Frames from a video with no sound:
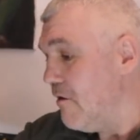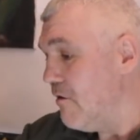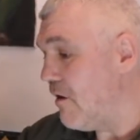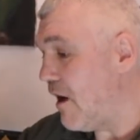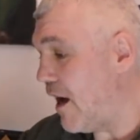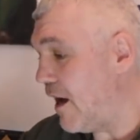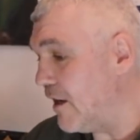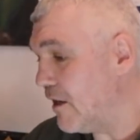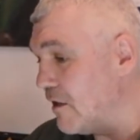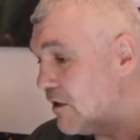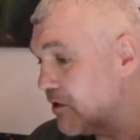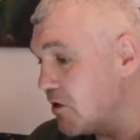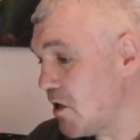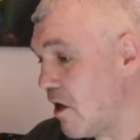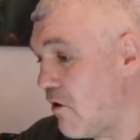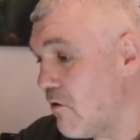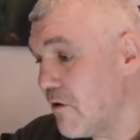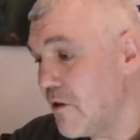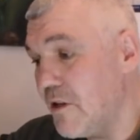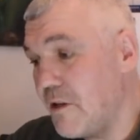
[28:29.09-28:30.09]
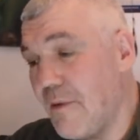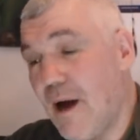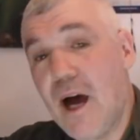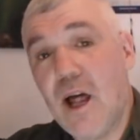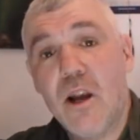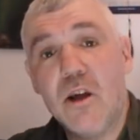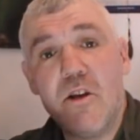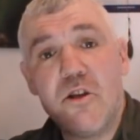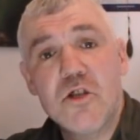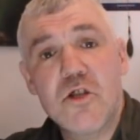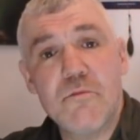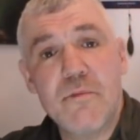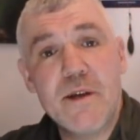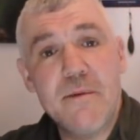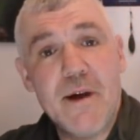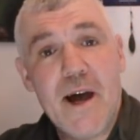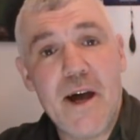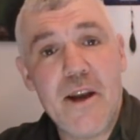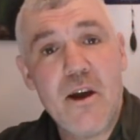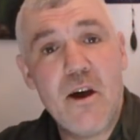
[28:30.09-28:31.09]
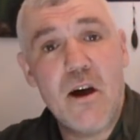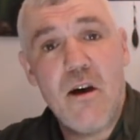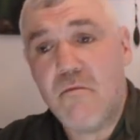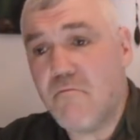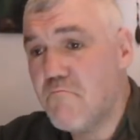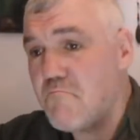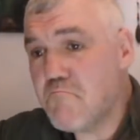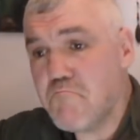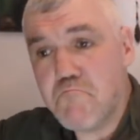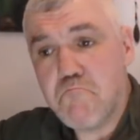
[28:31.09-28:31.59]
Right, so you might have learned something, you might not.